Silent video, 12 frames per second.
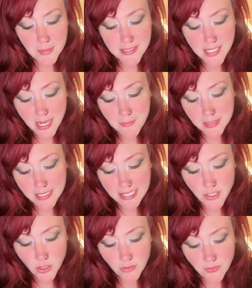spend time in
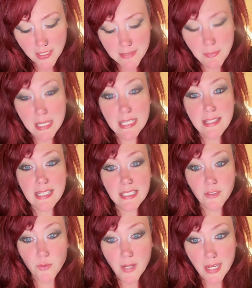nature, find peace
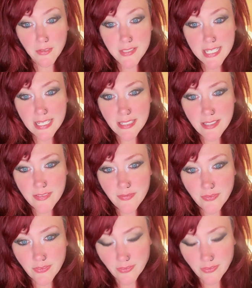and grounding.